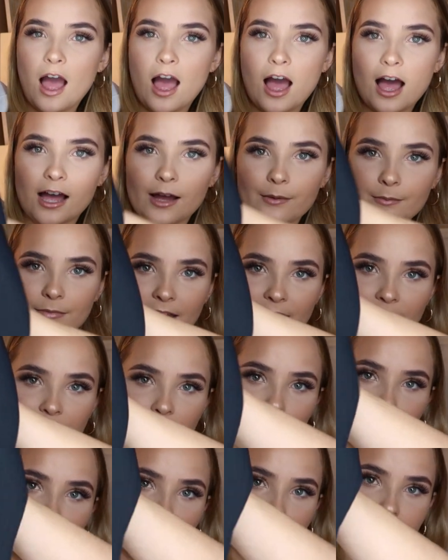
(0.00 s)
like
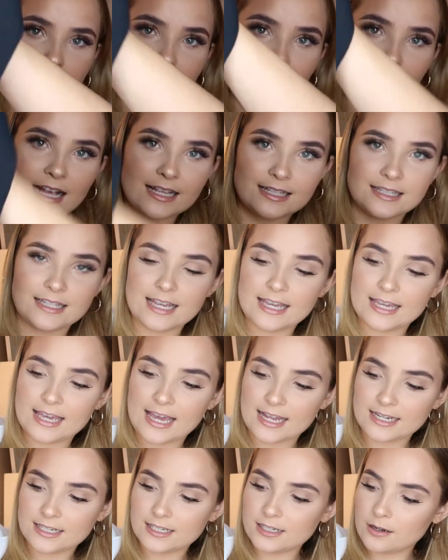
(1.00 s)
looser as they
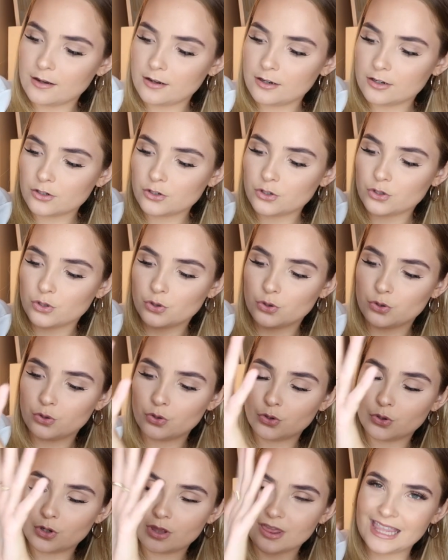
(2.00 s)
get
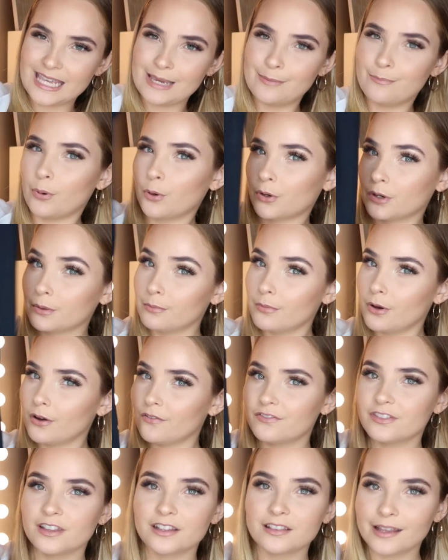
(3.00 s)
to the bottom
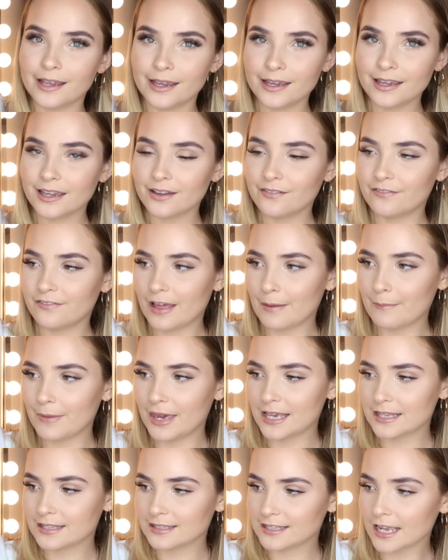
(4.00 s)
of the leg, if that
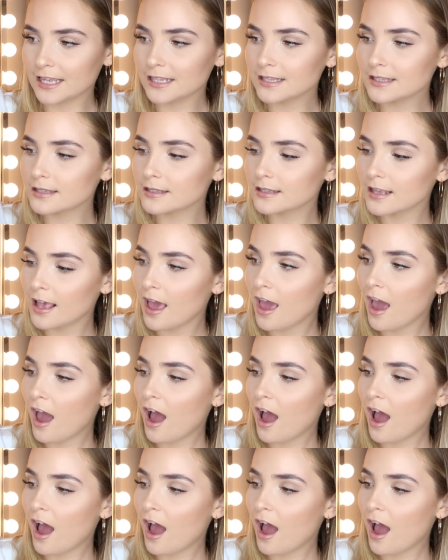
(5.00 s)
makes sense.